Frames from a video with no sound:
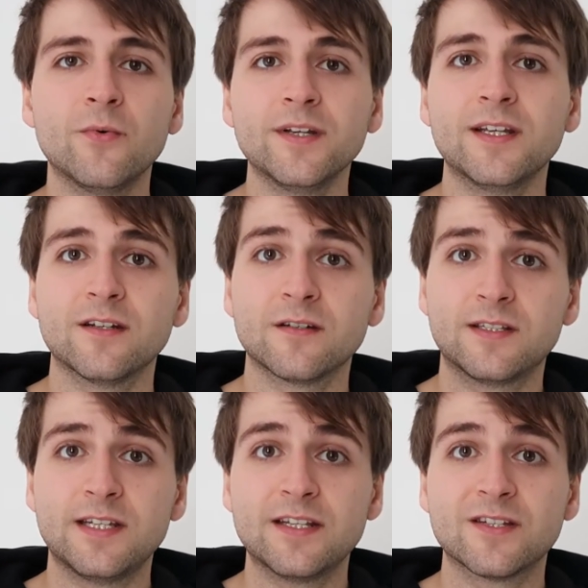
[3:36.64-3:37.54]
you want to get a
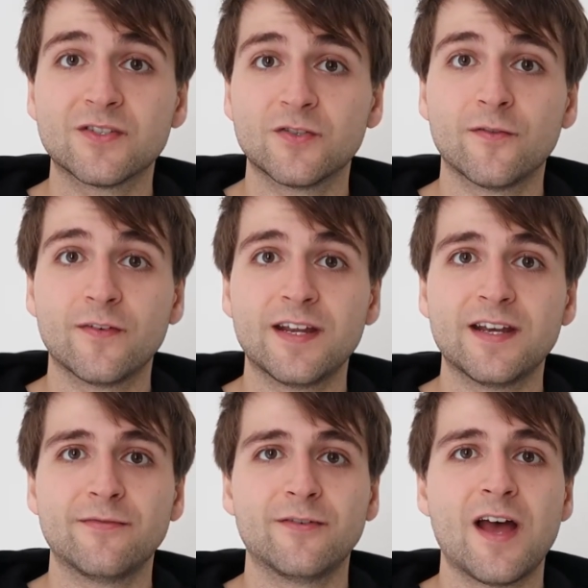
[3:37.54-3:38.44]
decent
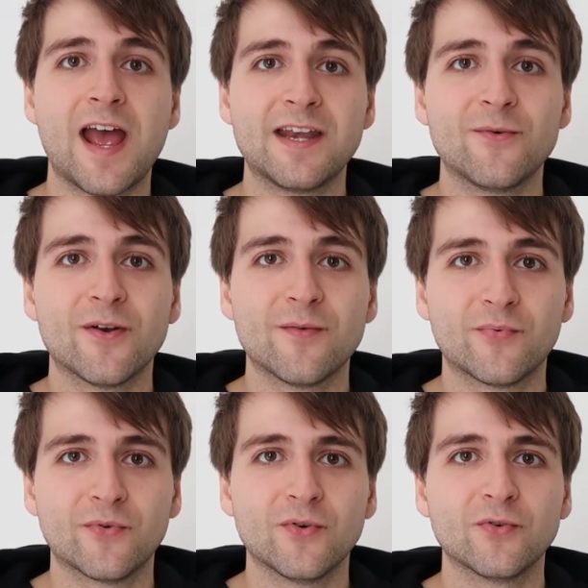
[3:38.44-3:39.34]
souvenir for anyone
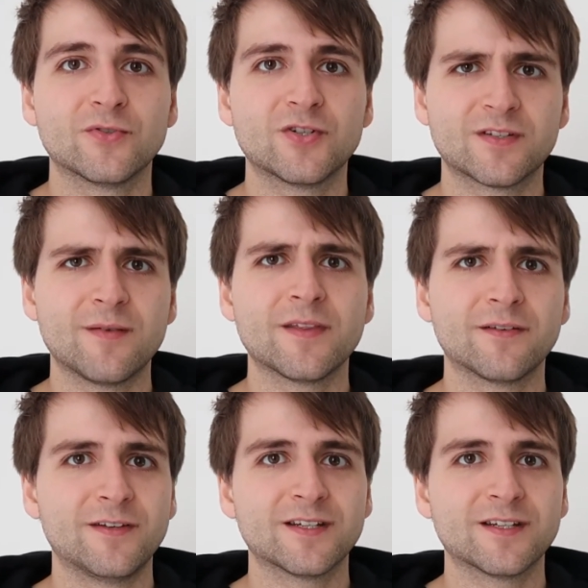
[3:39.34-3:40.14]
abroad or just something for